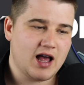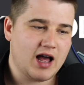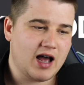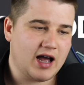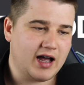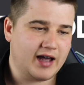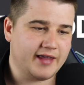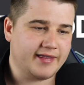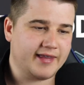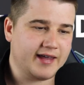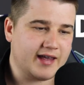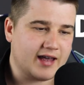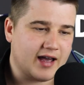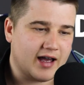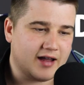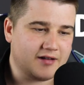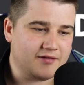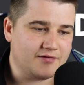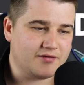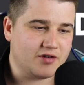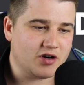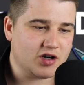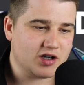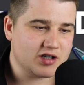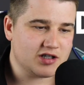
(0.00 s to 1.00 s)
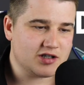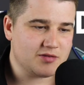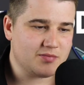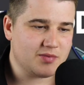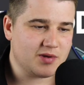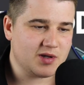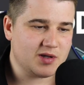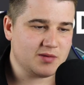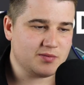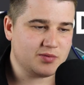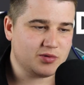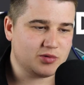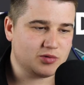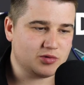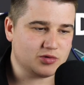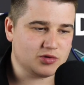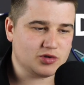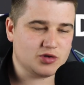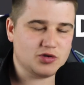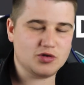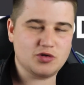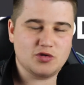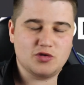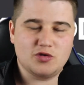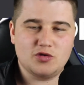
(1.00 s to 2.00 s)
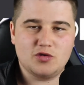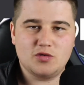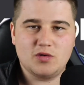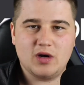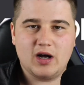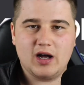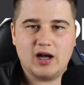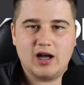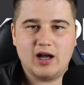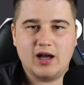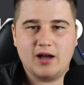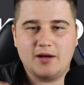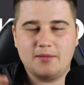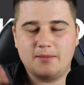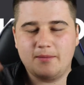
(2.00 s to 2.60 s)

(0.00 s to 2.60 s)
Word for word: and they advised people to uh,